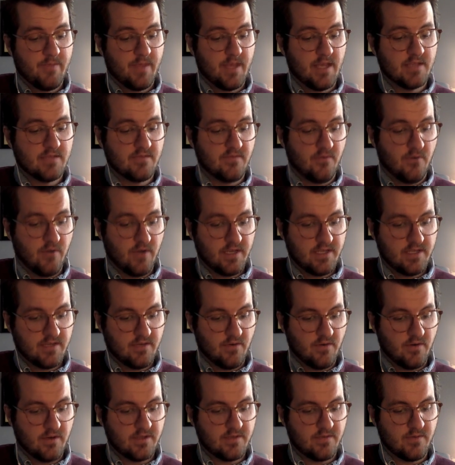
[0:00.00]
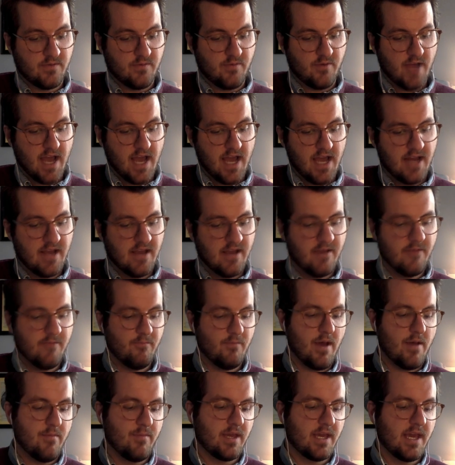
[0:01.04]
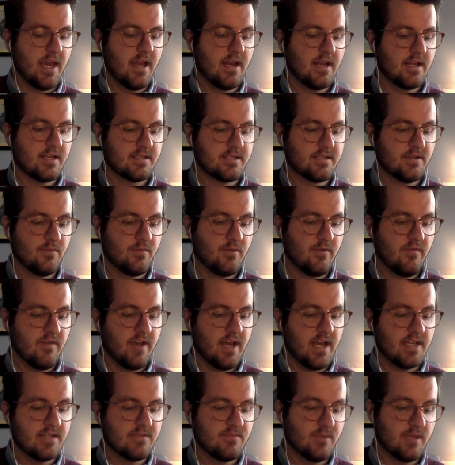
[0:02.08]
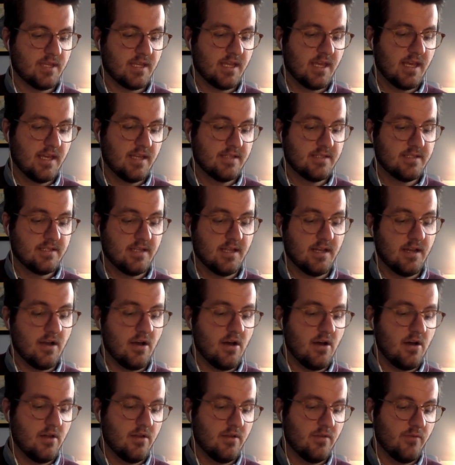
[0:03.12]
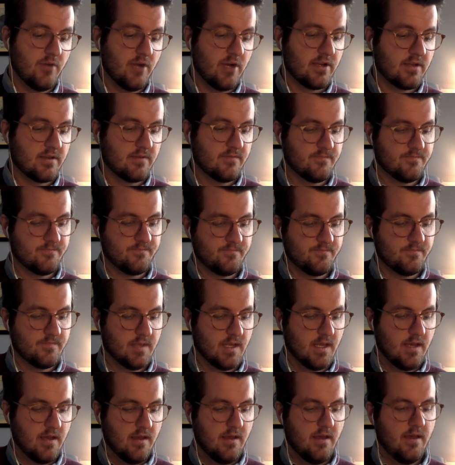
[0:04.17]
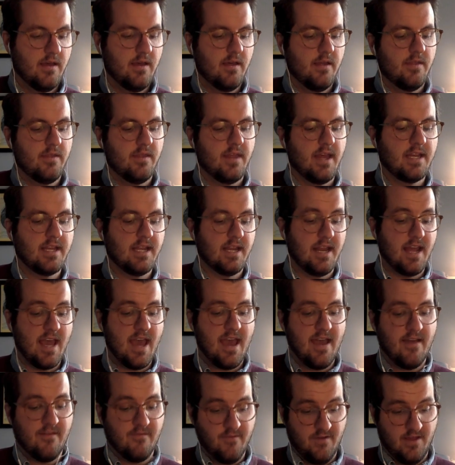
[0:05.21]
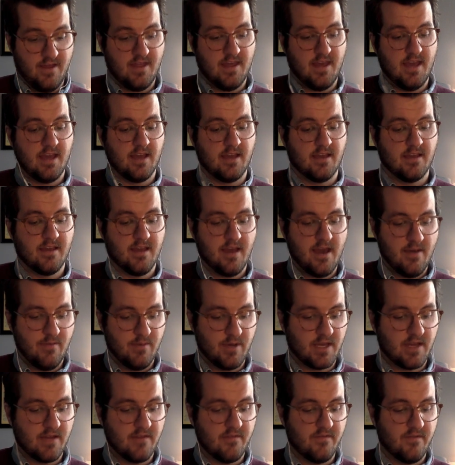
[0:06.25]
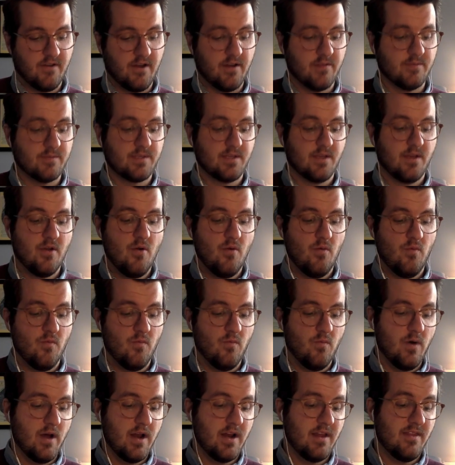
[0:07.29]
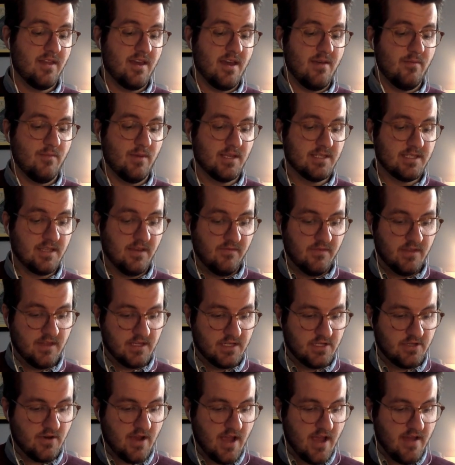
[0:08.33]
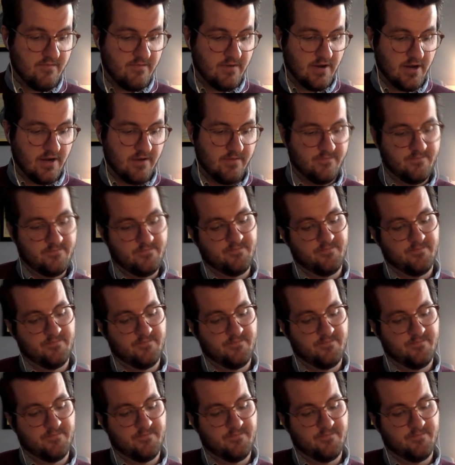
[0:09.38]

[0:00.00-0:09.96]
his voice hoarse with pride. My mechanics supervised, but the kids did all the work. They did everything, Emma confirms. One of them is even the driver.